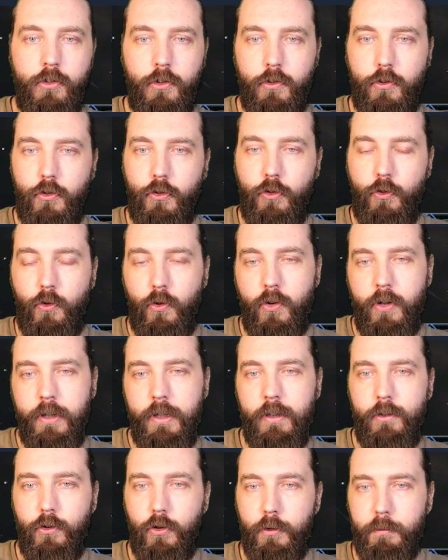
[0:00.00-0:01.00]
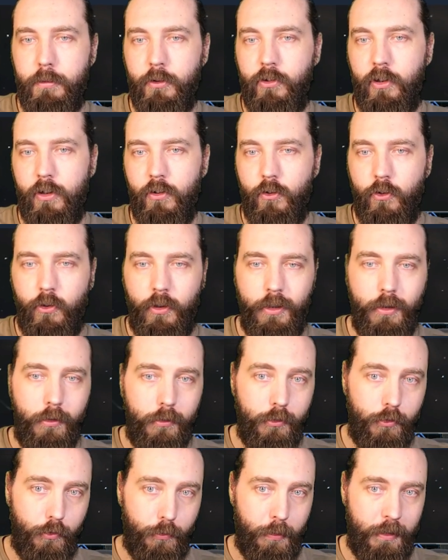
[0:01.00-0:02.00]
a destroyer, 2%
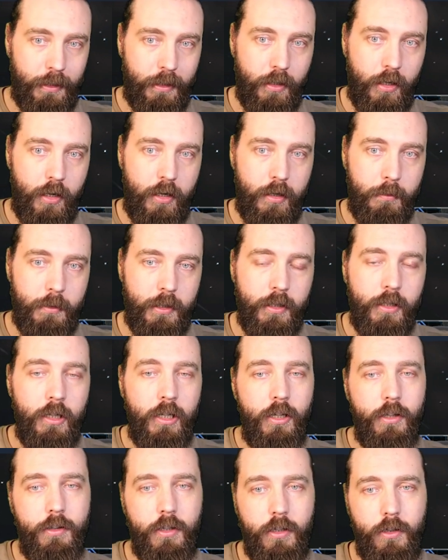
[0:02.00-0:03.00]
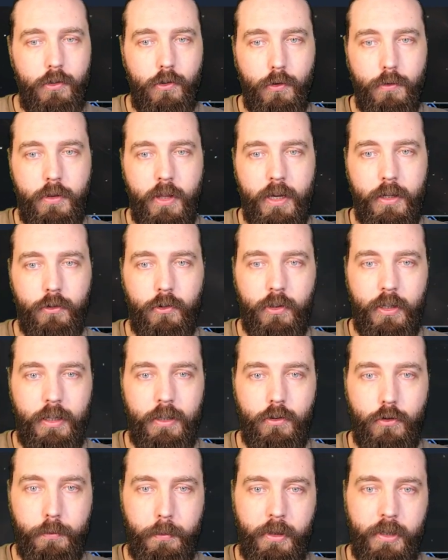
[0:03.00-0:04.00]
shield, 20 armor, 32,000
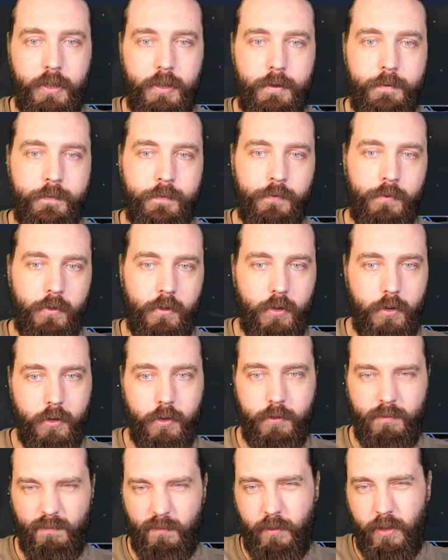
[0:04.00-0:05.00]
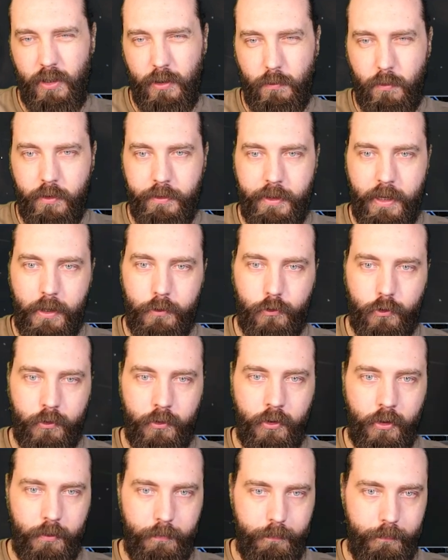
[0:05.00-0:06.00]
HP, well,
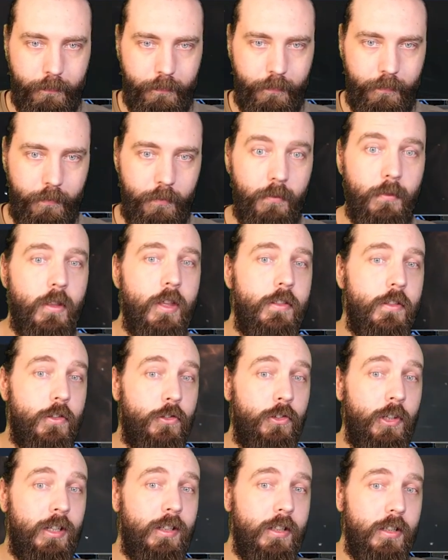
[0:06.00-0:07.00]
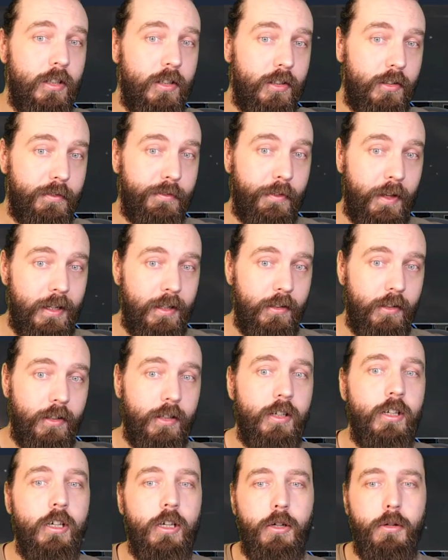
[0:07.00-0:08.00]
31,000. The cellular
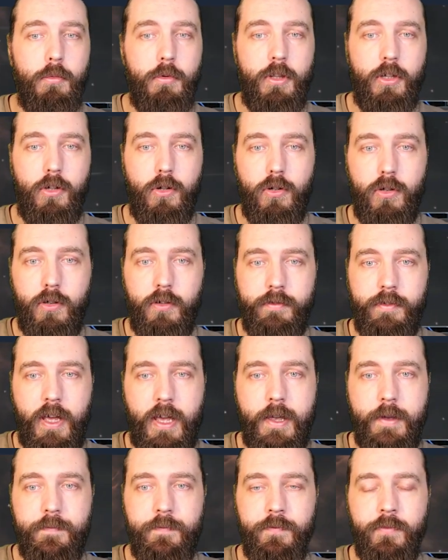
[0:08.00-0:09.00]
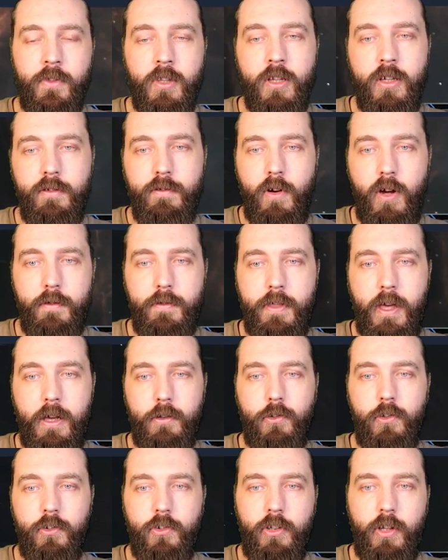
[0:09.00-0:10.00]
defender with a corvette,
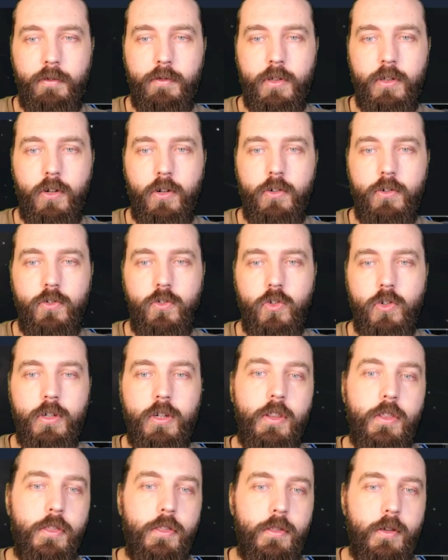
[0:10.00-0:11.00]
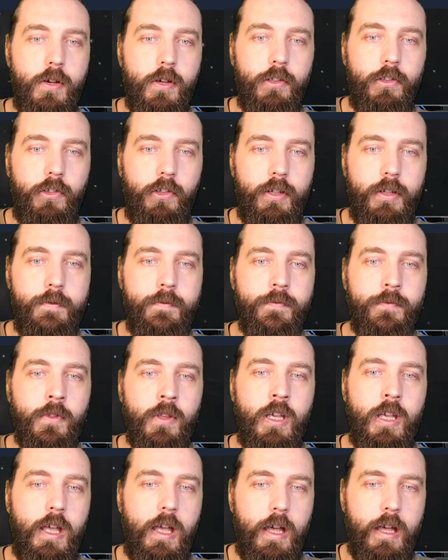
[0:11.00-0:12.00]
5,730,
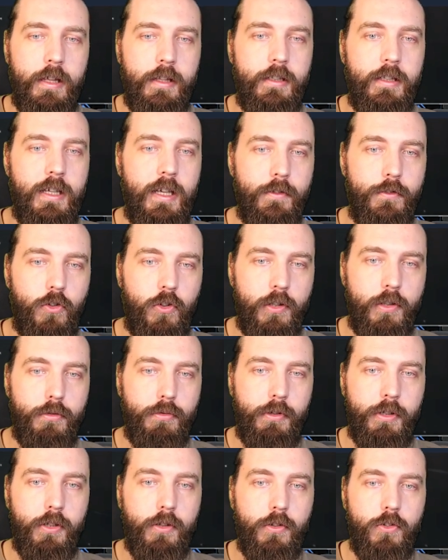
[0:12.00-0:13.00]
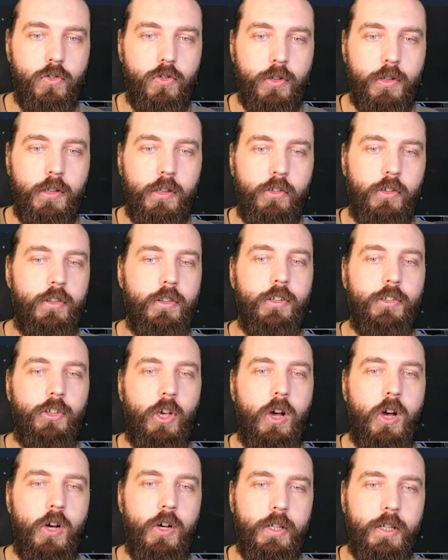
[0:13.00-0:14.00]
and the FG300, the
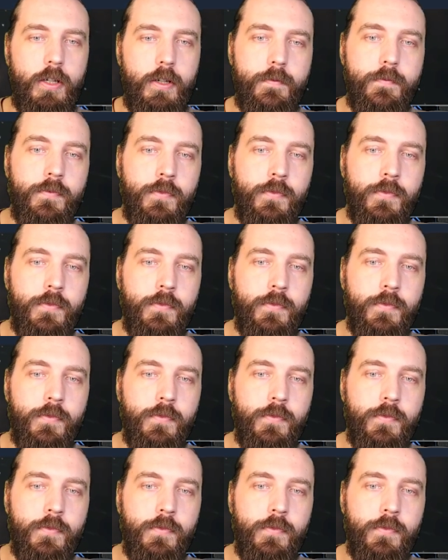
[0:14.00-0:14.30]
target,